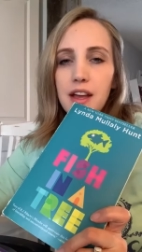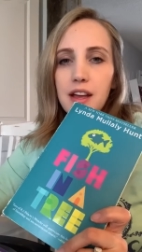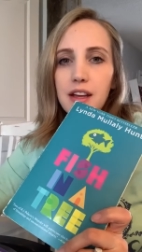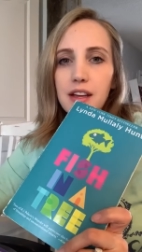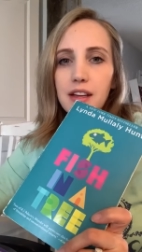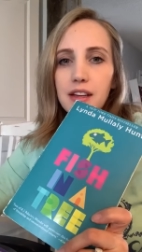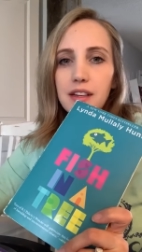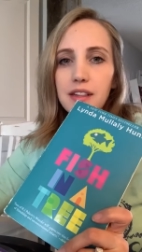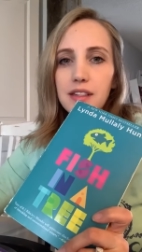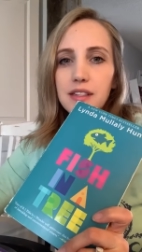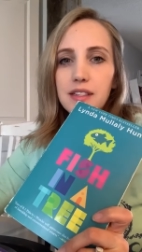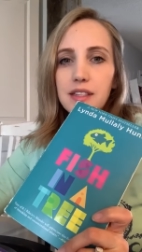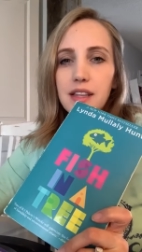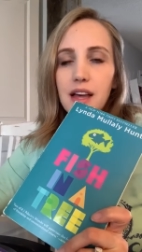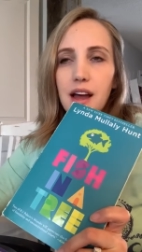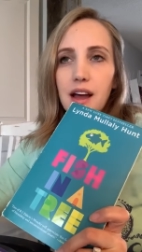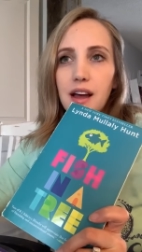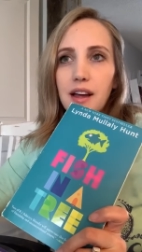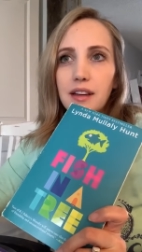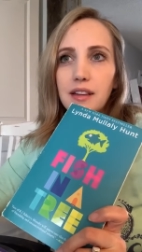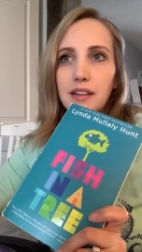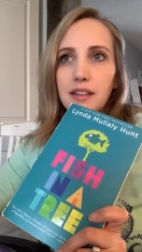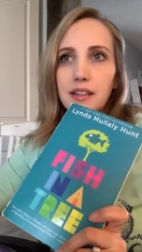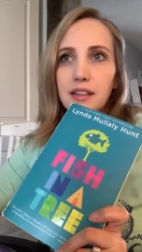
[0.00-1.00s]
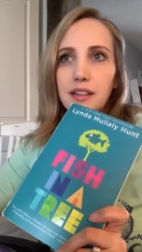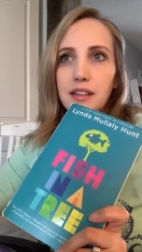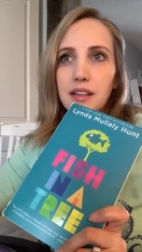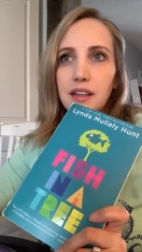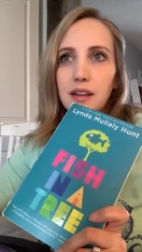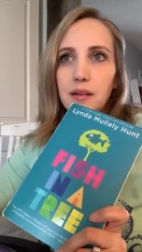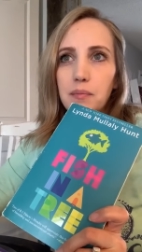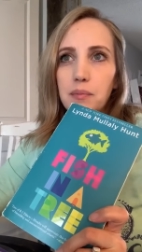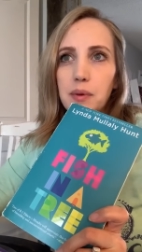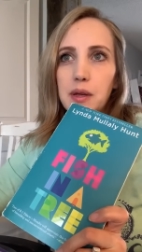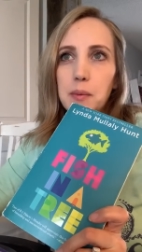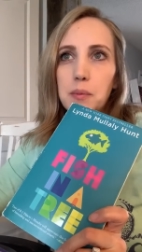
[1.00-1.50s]
is that
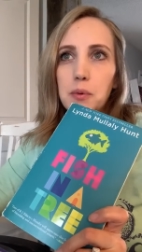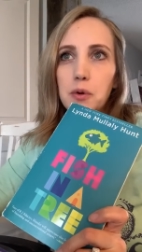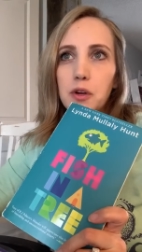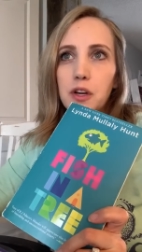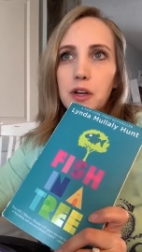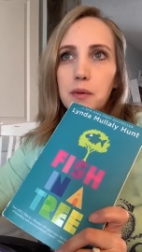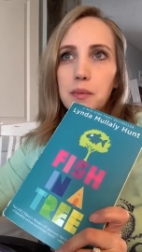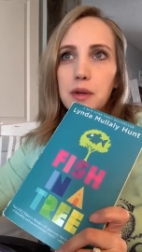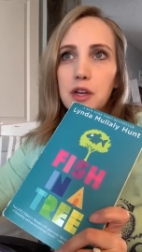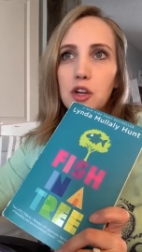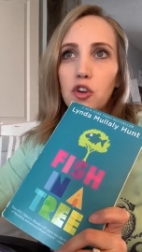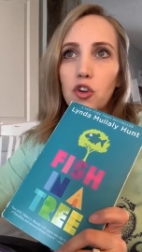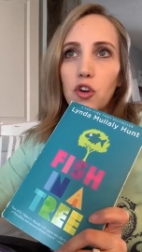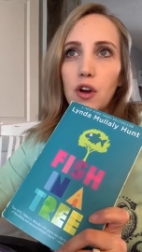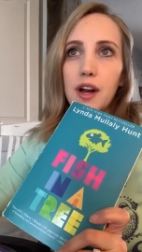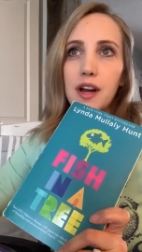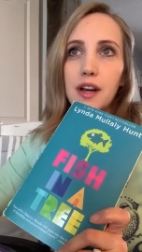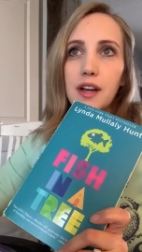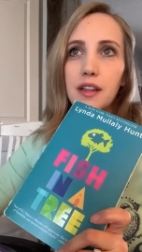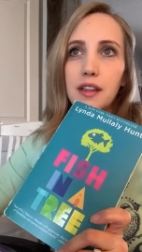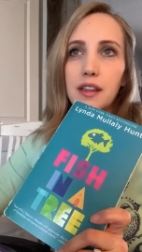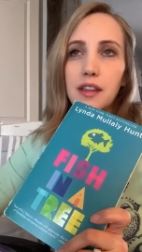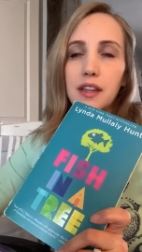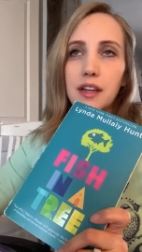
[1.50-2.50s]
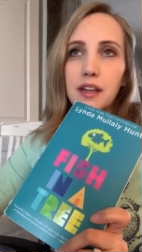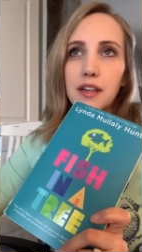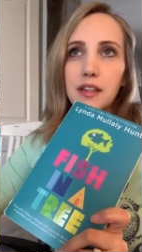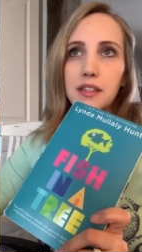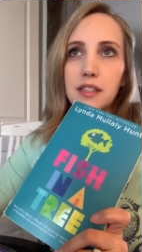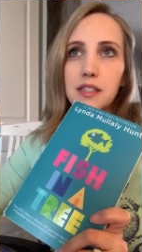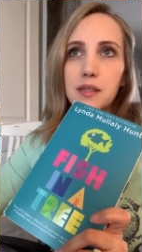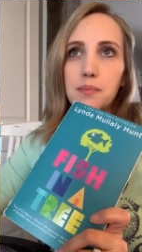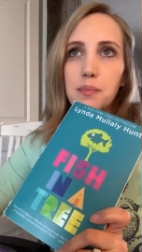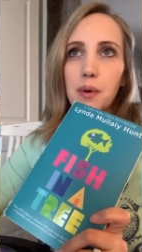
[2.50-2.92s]
people can be great at things,